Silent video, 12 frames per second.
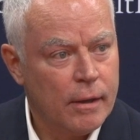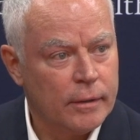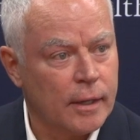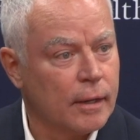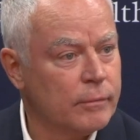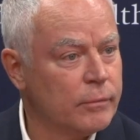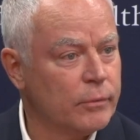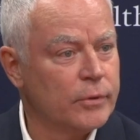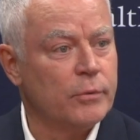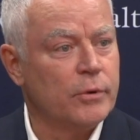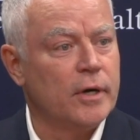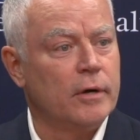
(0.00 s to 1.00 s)
Yeah,
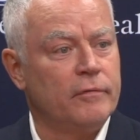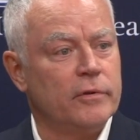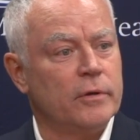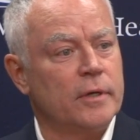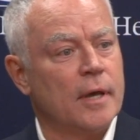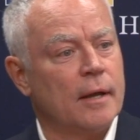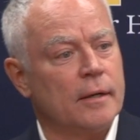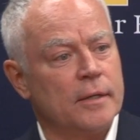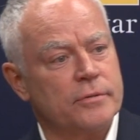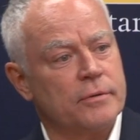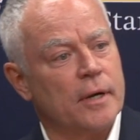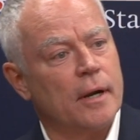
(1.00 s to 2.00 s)
we're interviewing
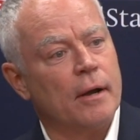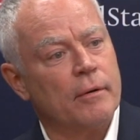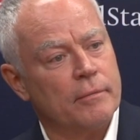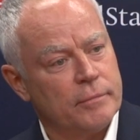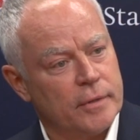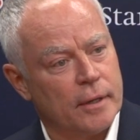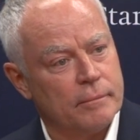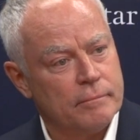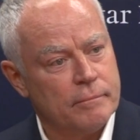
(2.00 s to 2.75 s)
candidates right now. Yeah.